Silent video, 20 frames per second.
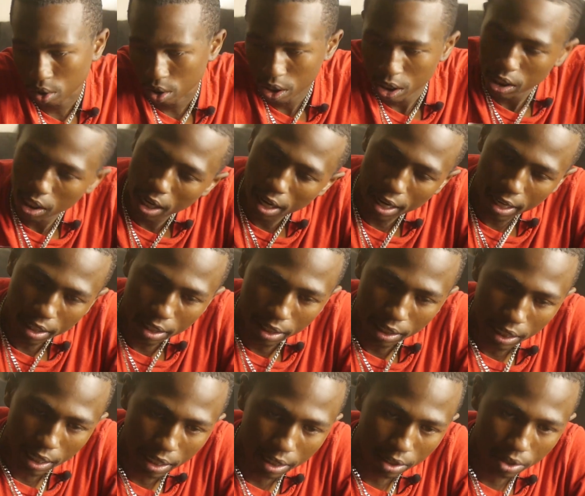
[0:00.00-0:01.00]
It's hard to
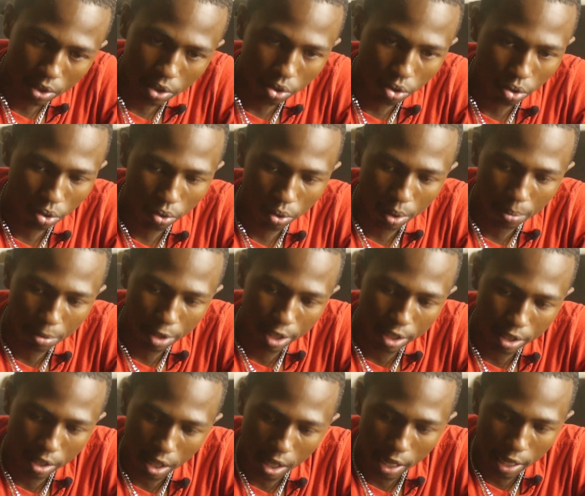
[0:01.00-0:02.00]
get into, I mean,
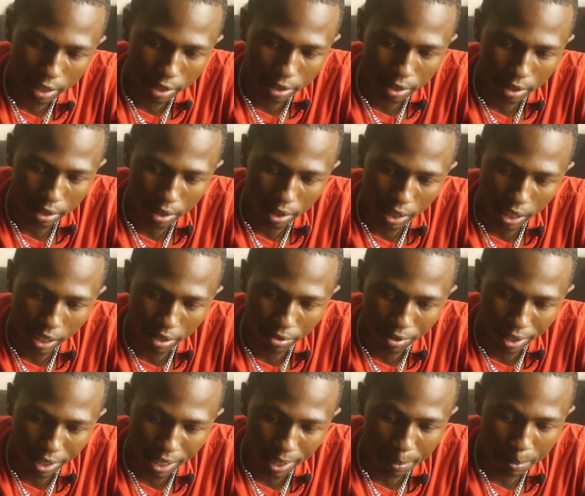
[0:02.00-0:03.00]
it's hard to
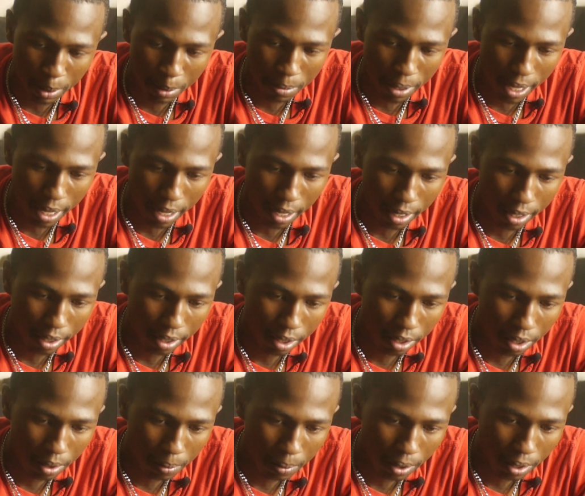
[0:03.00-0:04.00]
even get me mad,
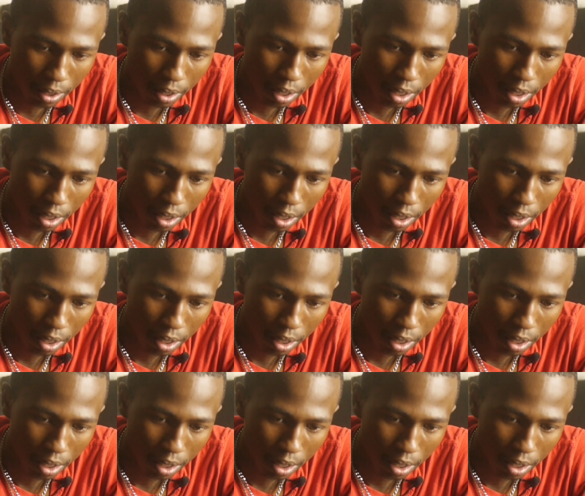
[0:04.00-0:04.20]
you know what I mean?